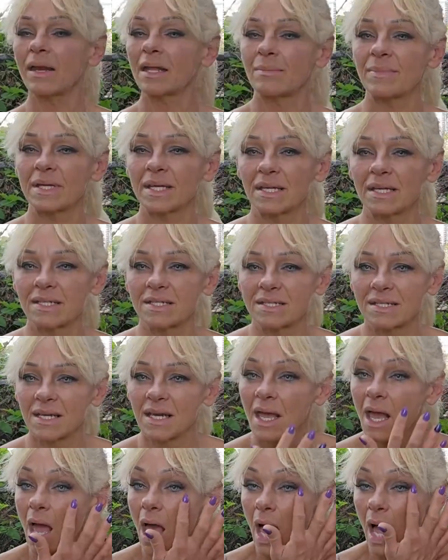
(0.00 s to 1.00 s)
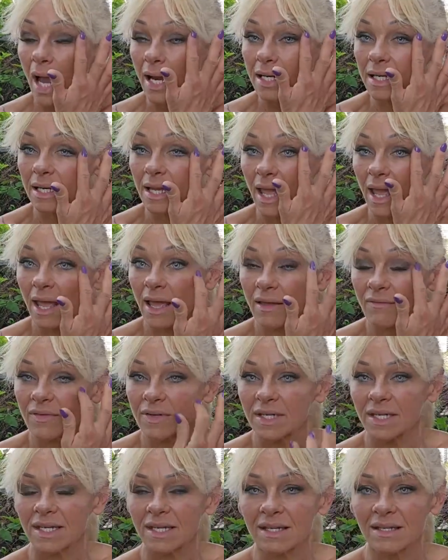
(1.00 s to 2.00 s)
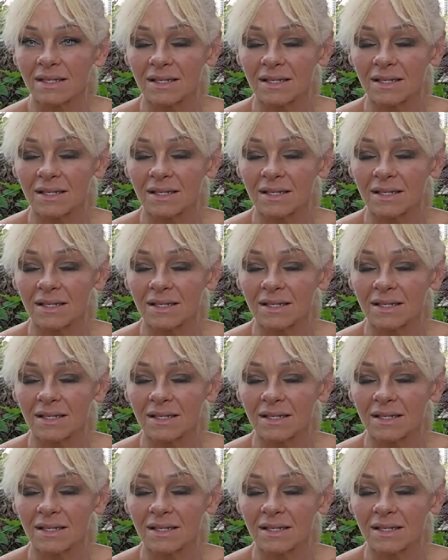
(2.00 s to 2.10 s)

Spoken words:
it because I didn't have any